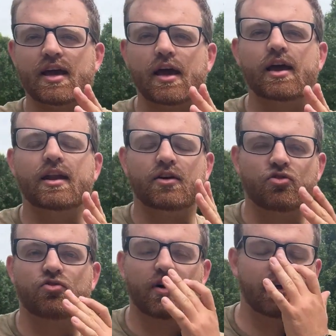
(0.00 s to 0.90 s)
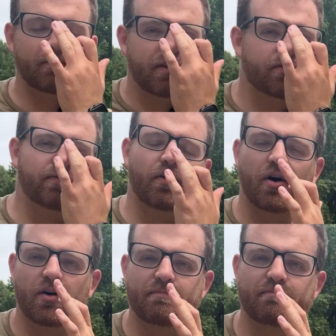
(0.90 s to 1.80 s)
an incredibly
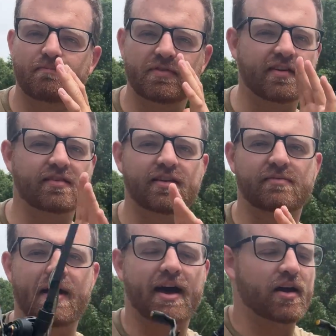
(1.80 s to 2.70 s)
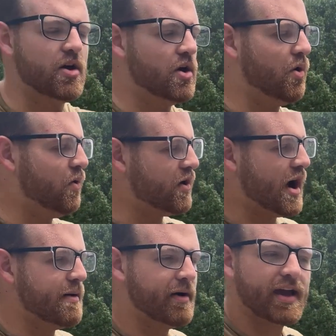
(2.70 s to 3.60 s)
far distance back, or
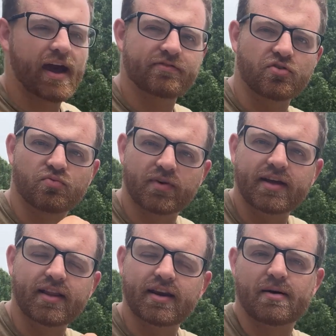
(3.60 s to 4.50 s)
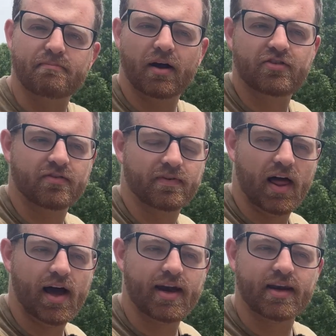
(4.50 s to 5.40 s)
I might have to reel in a bunch of
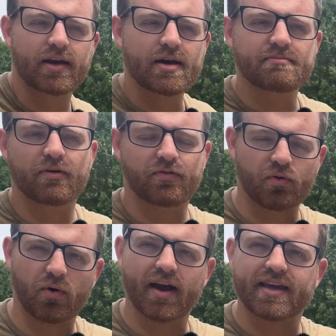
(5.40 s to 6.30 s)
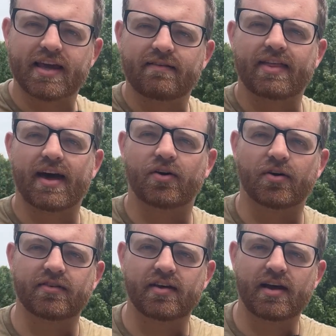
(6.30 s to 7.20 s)
line before I give that
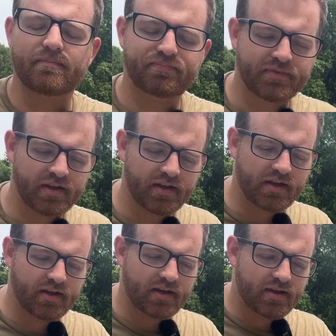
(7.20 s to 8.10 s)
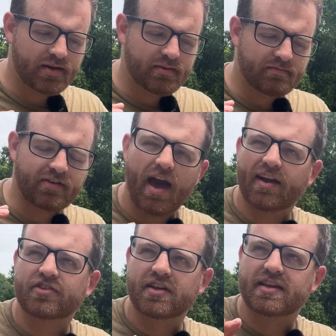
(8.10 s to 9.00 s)
hook set to
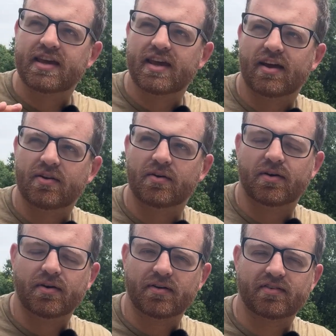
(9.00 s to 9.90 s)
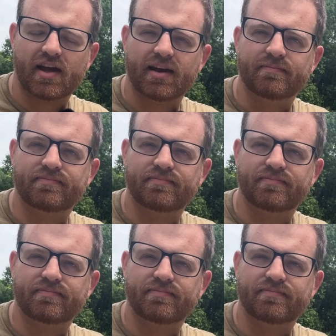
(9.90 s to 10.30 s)
actually get a good hook set.